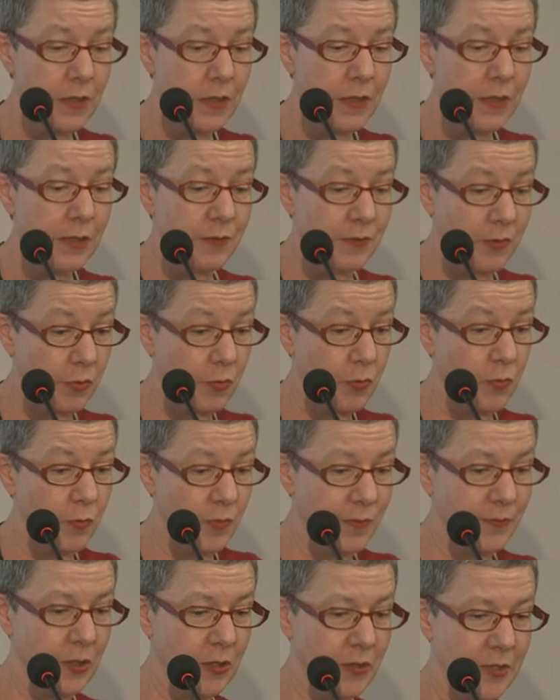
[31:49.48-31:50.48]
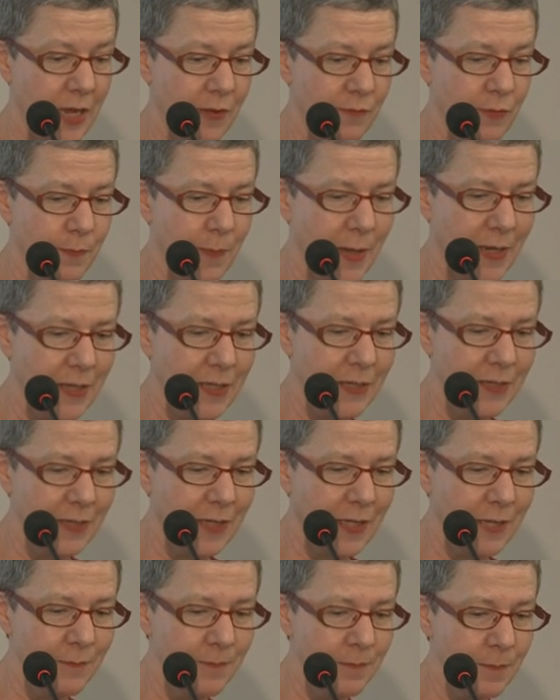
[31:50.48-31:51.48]
So we're going to have it back in
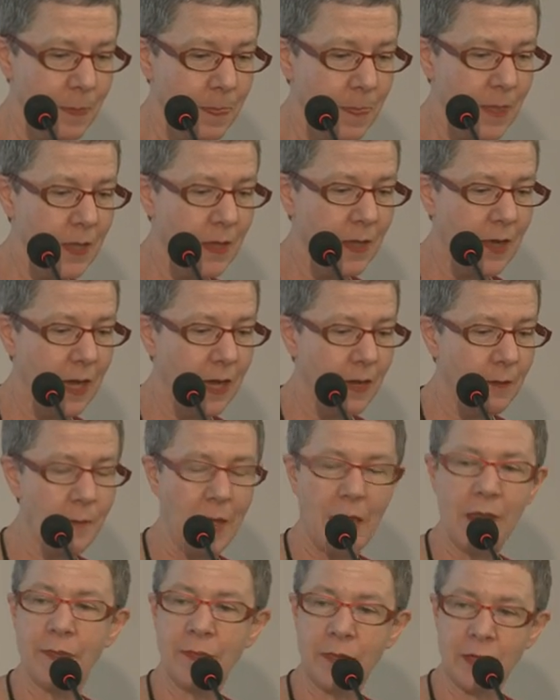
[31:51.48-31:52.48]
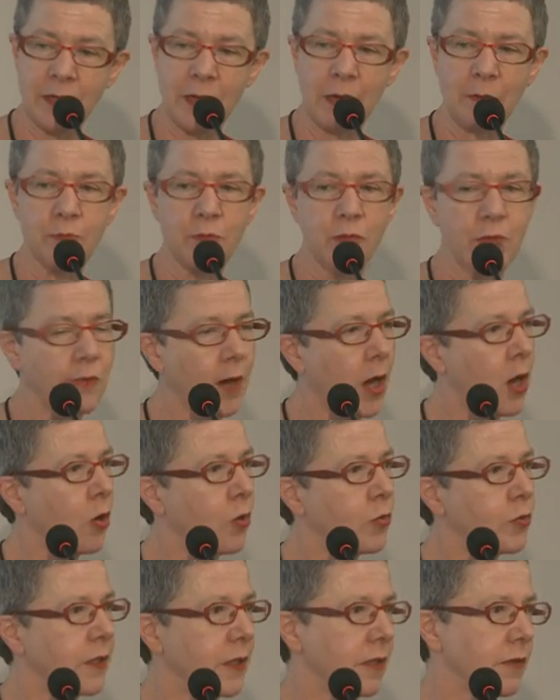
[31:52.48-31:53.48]
again. And the number of
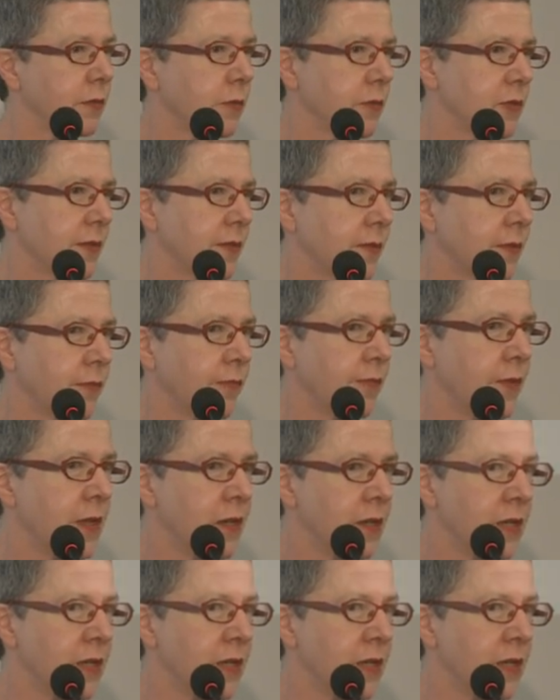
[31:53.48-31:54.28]
holdings, which is a fairly